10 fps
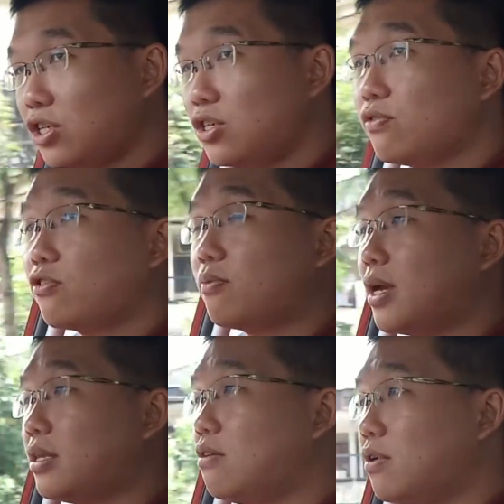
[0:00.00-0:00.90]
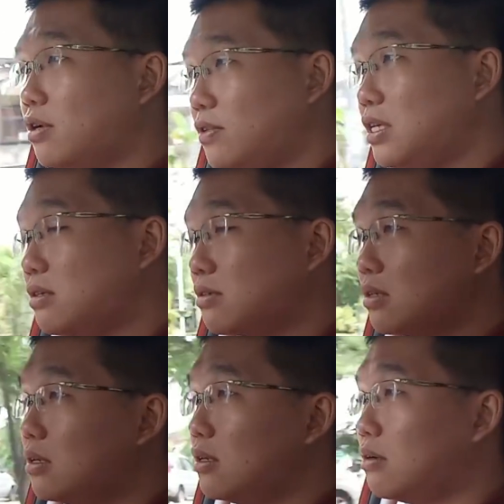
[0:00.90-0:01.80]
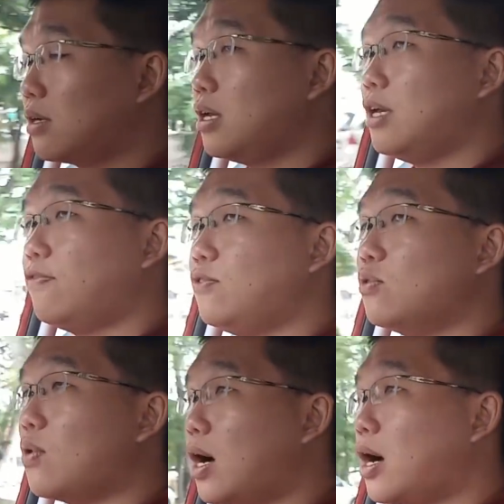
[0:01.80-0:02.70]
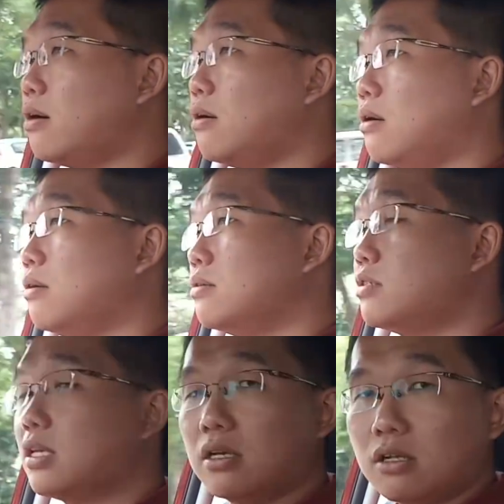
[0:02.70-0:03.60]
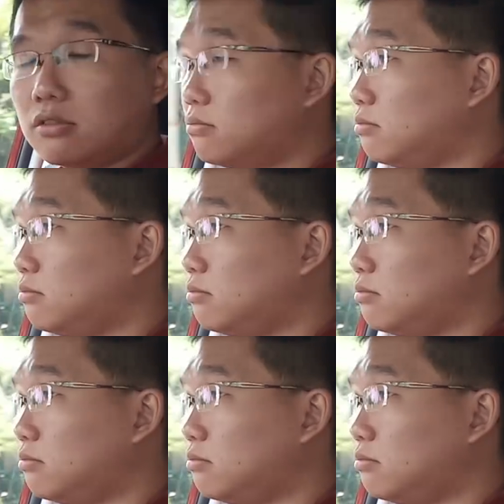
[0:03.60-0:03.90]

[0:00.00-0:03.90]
you from getting one of these. Okay, if you are single,